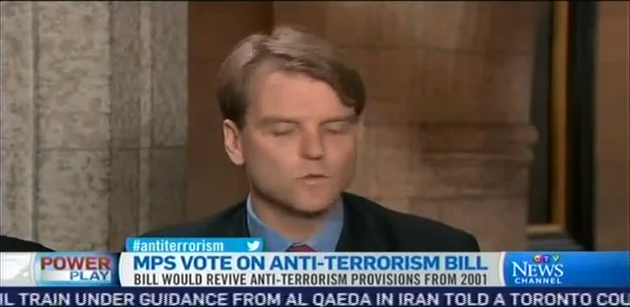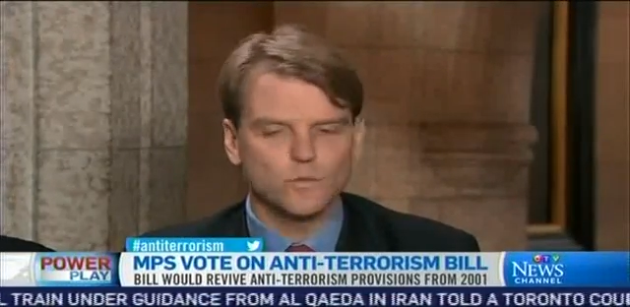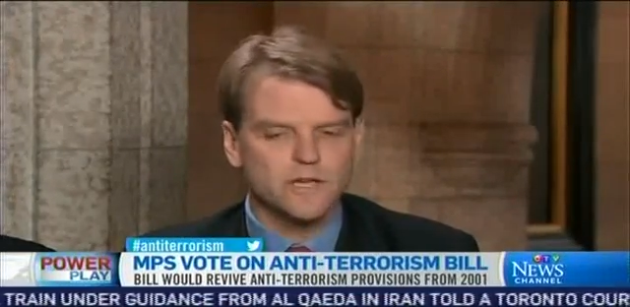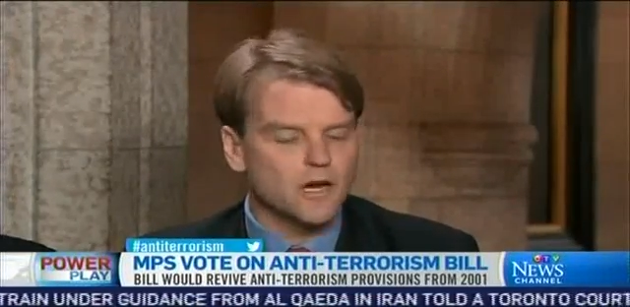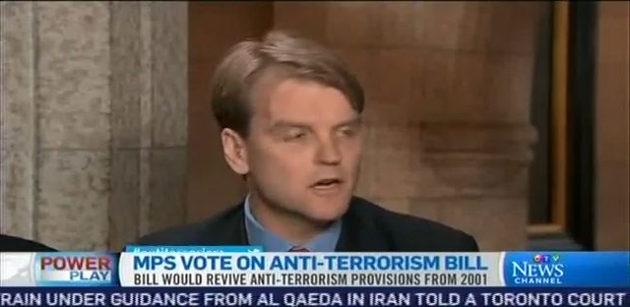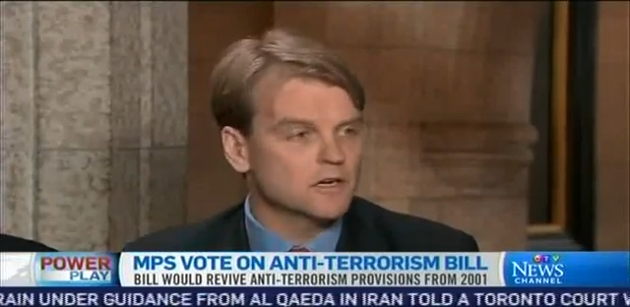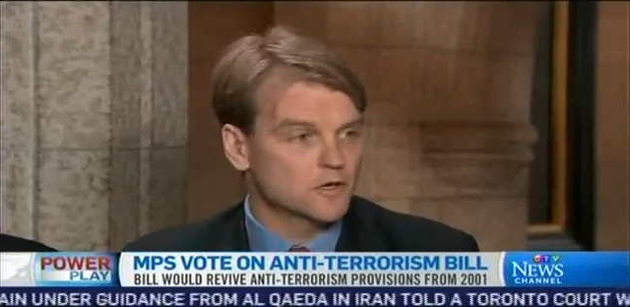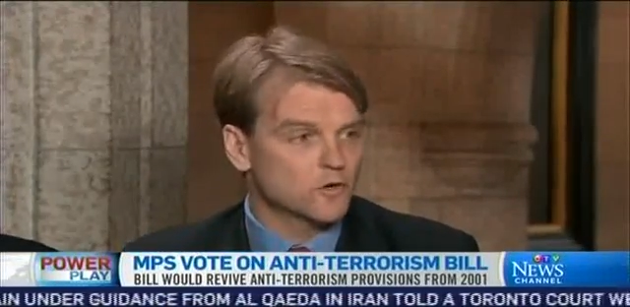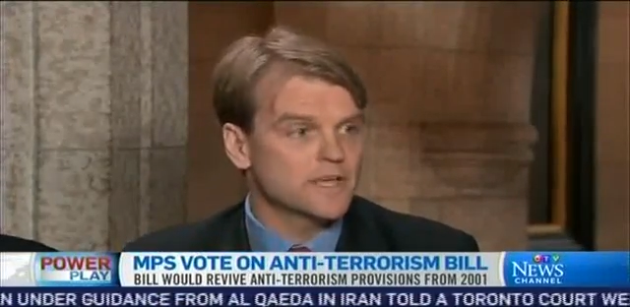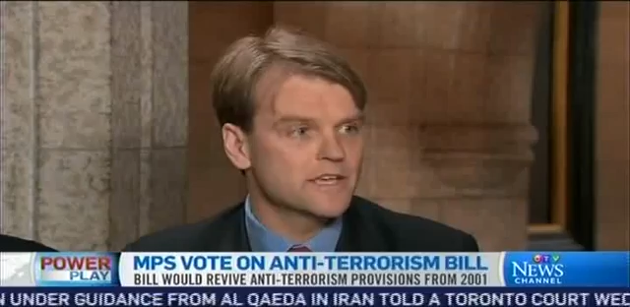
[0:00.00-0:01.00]
We are
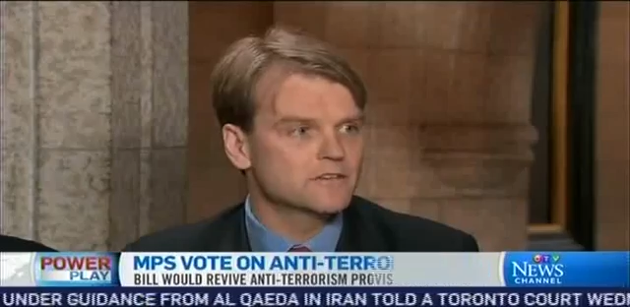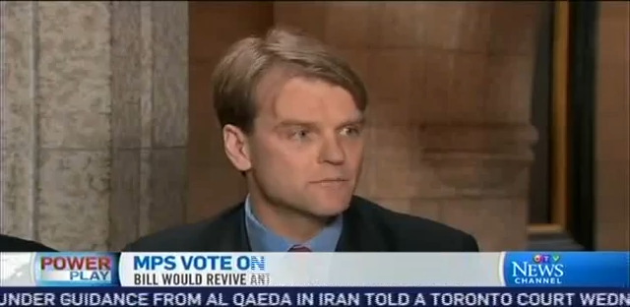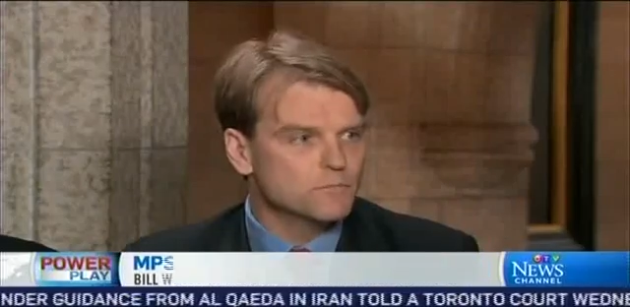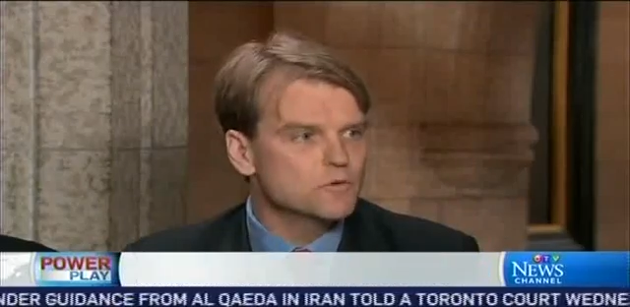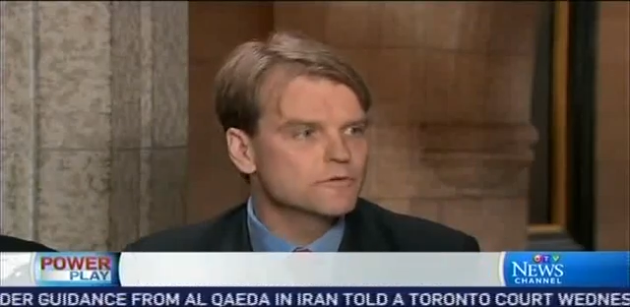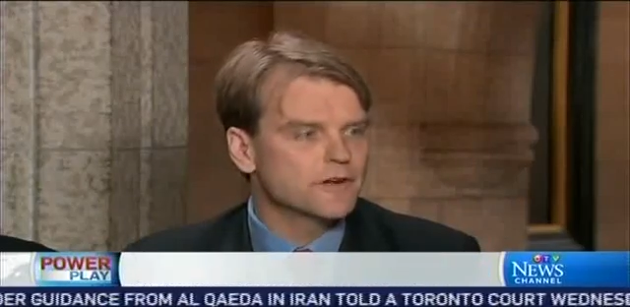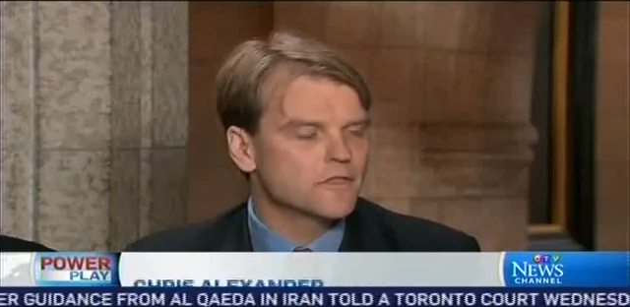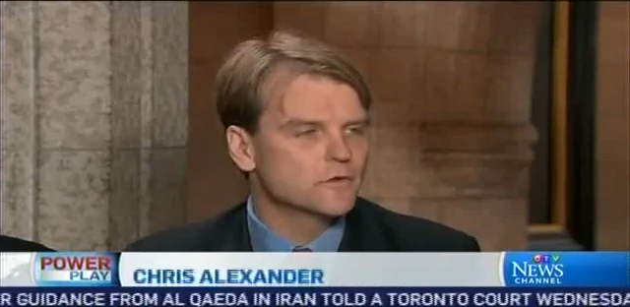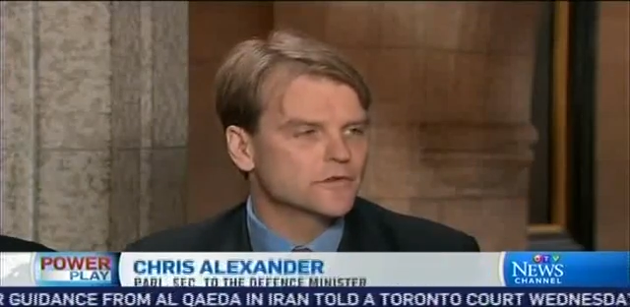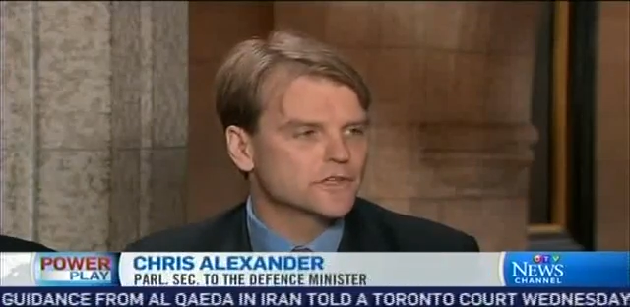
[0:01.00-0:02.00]
agreeing to move
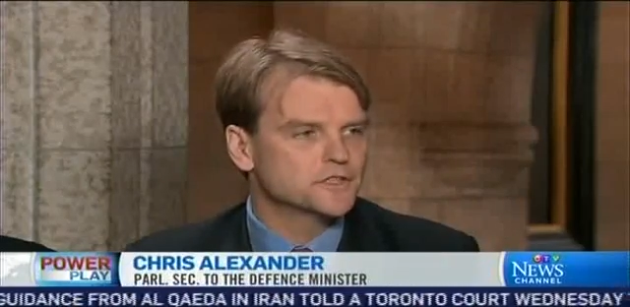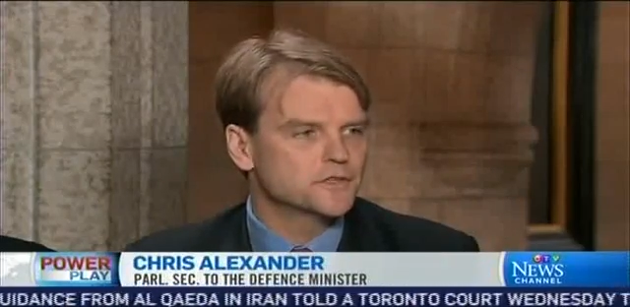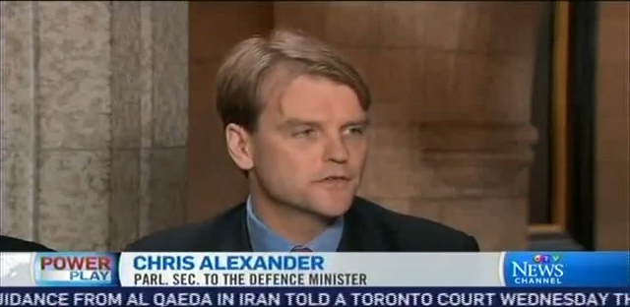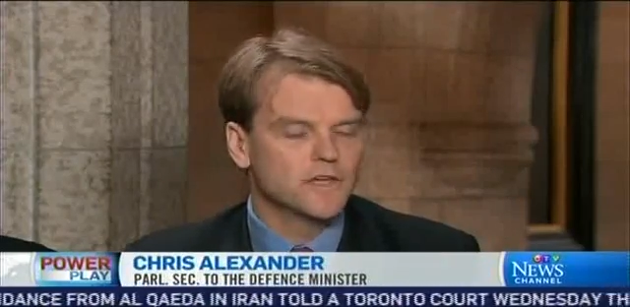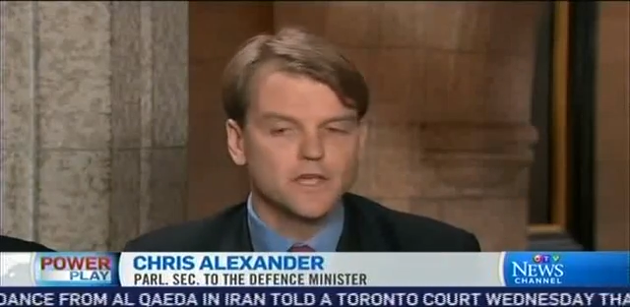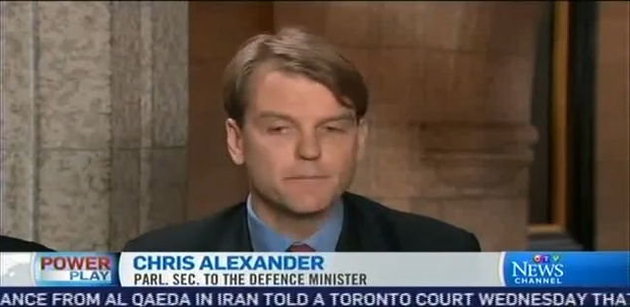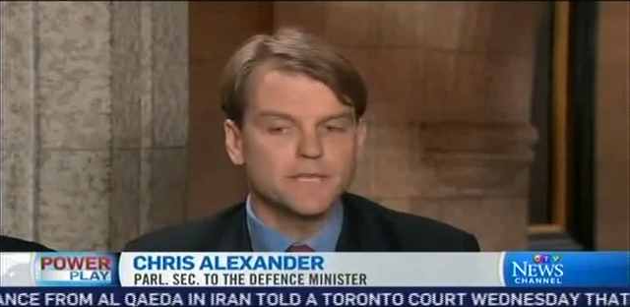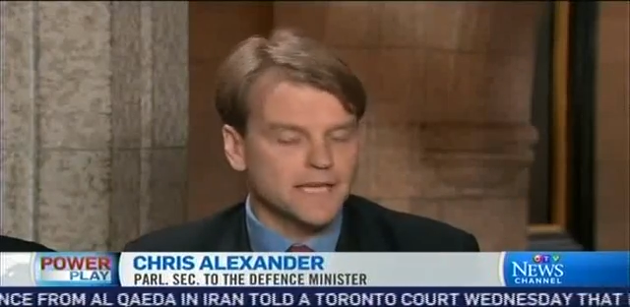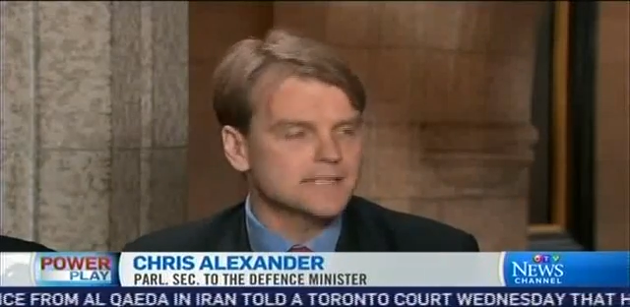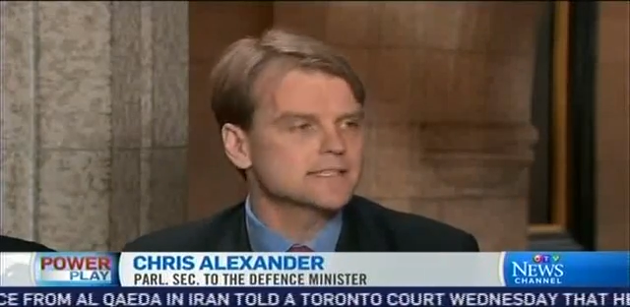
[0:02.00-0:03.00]
on those issues
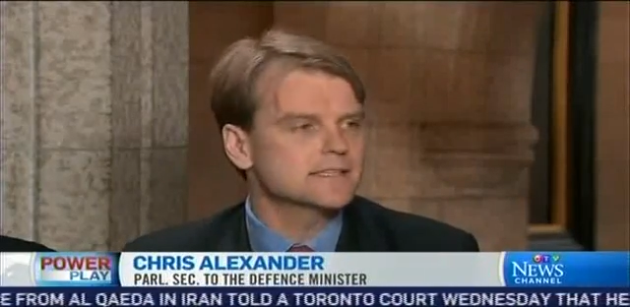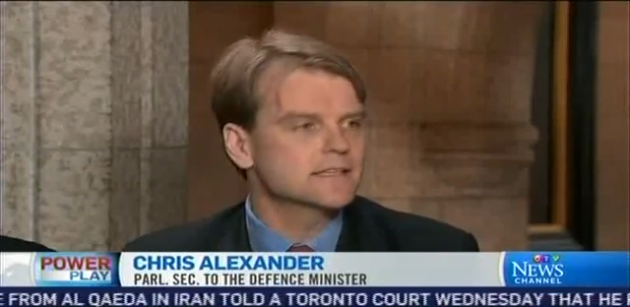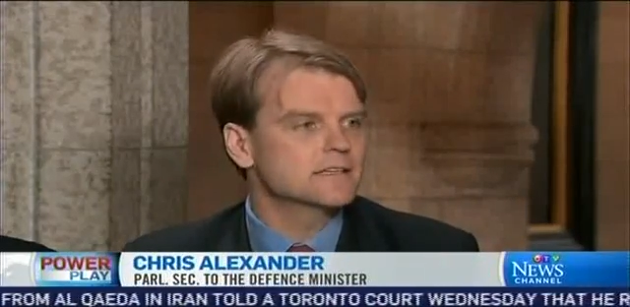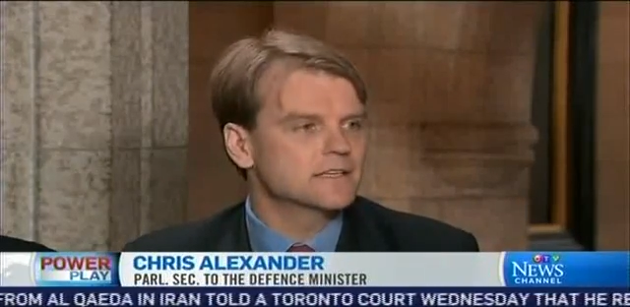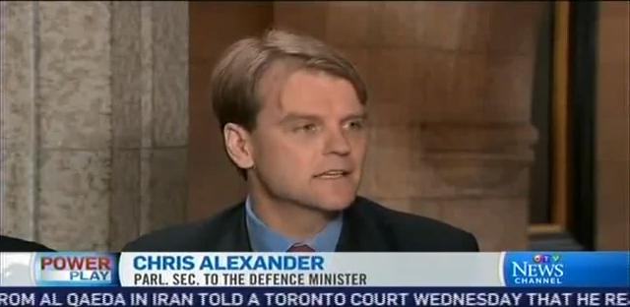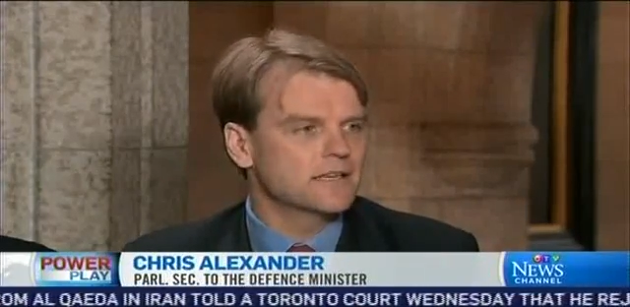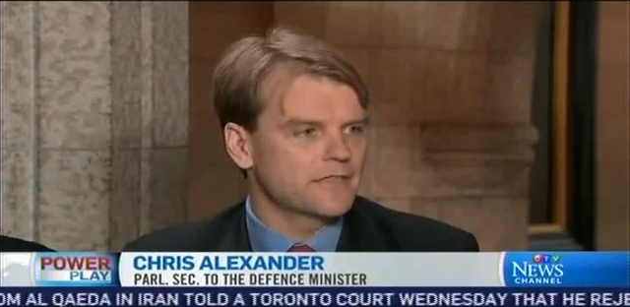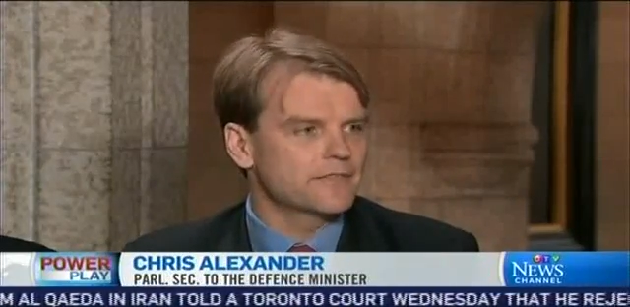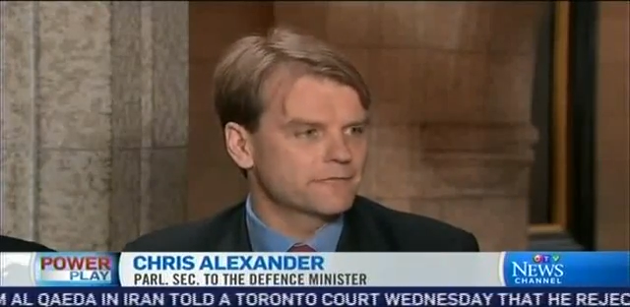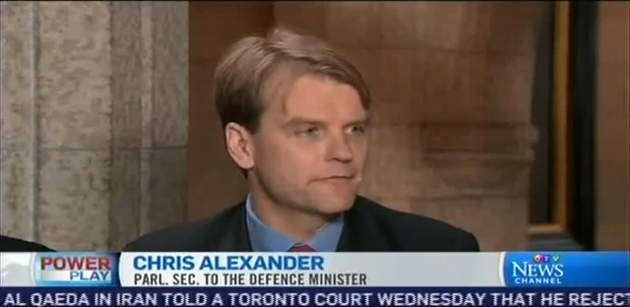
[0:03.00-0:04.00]
because it's
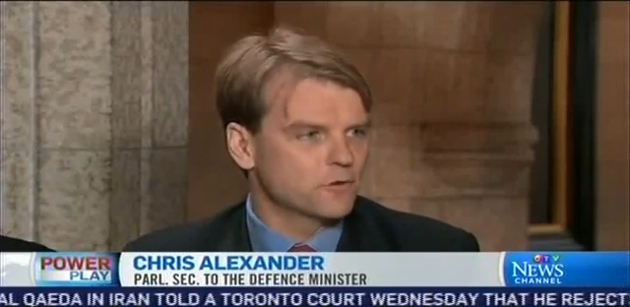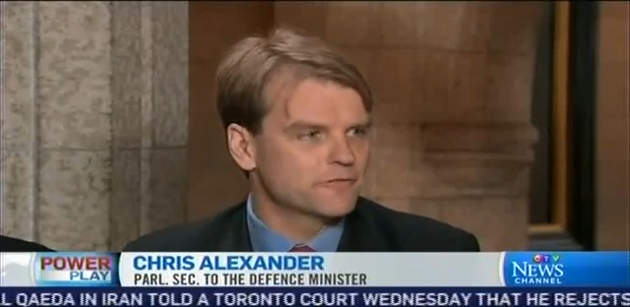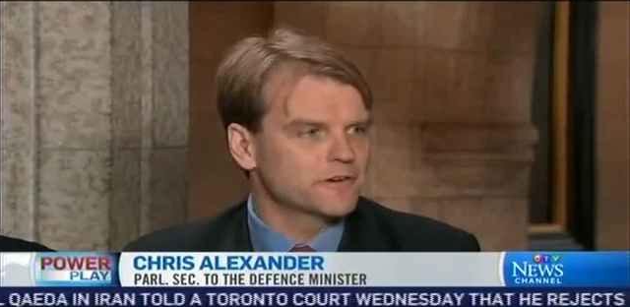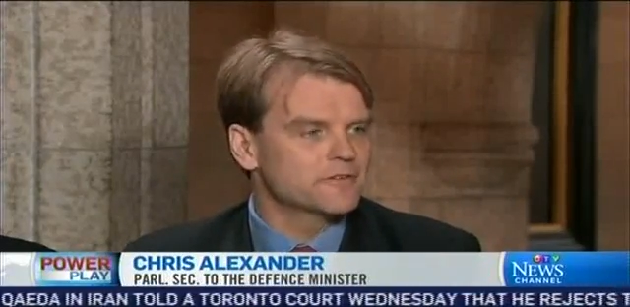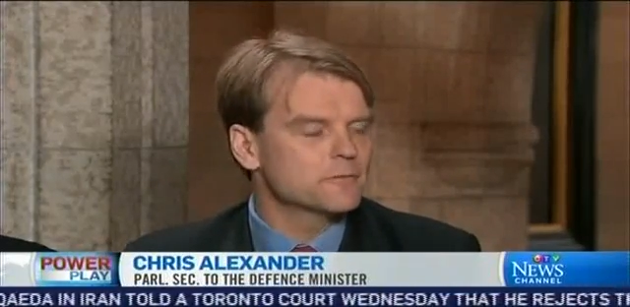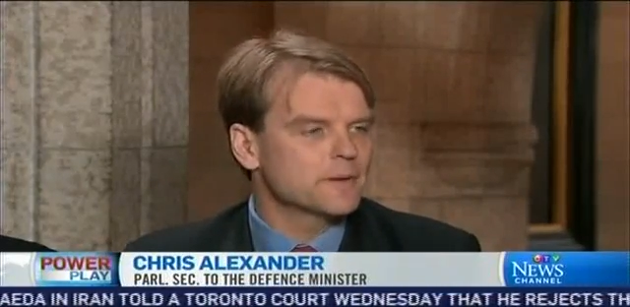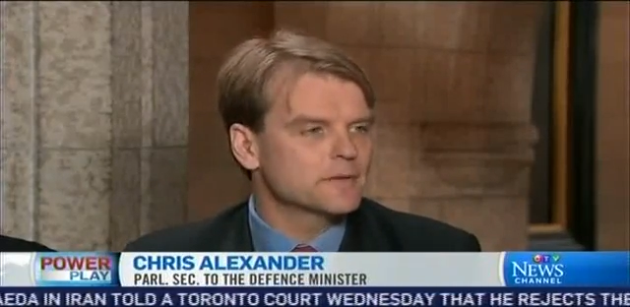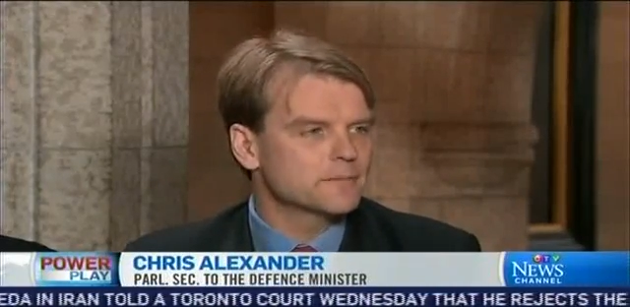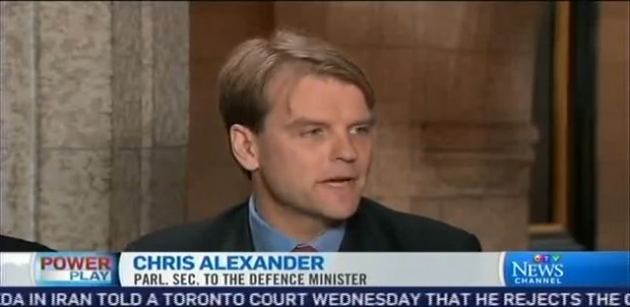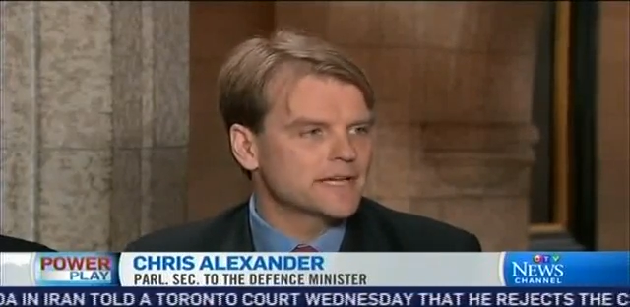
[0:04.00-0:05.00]
at the forefront of the
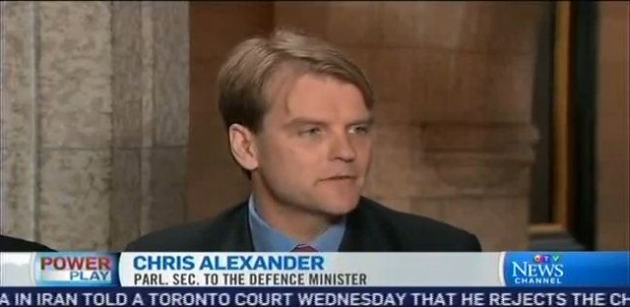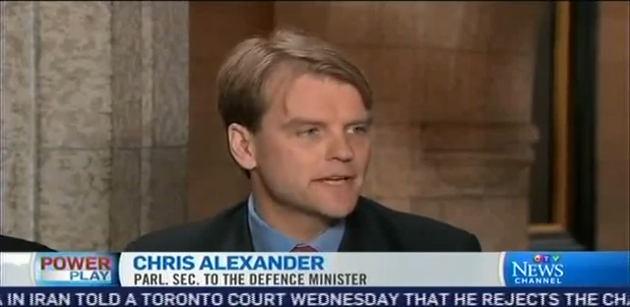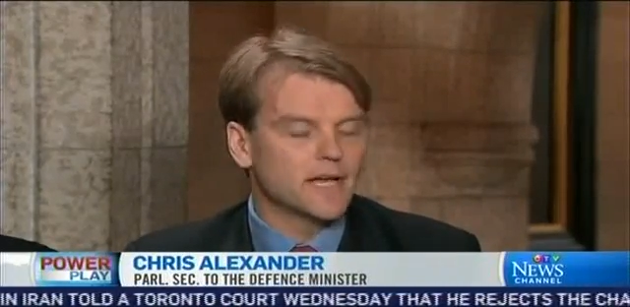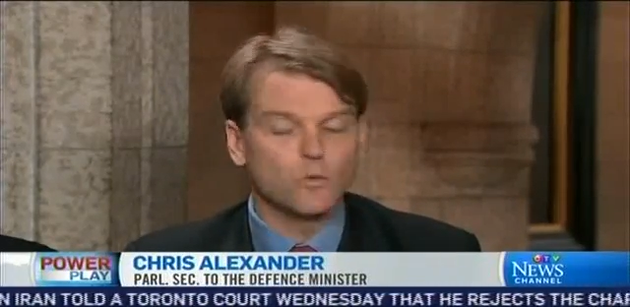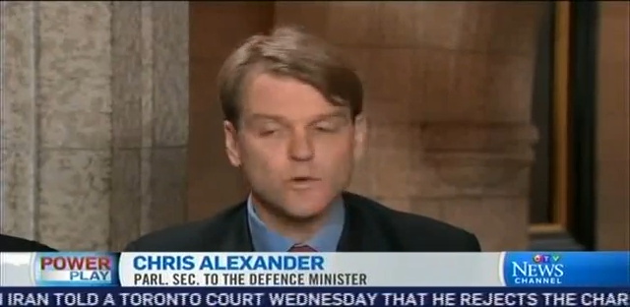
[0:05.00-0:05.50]
public mind right now.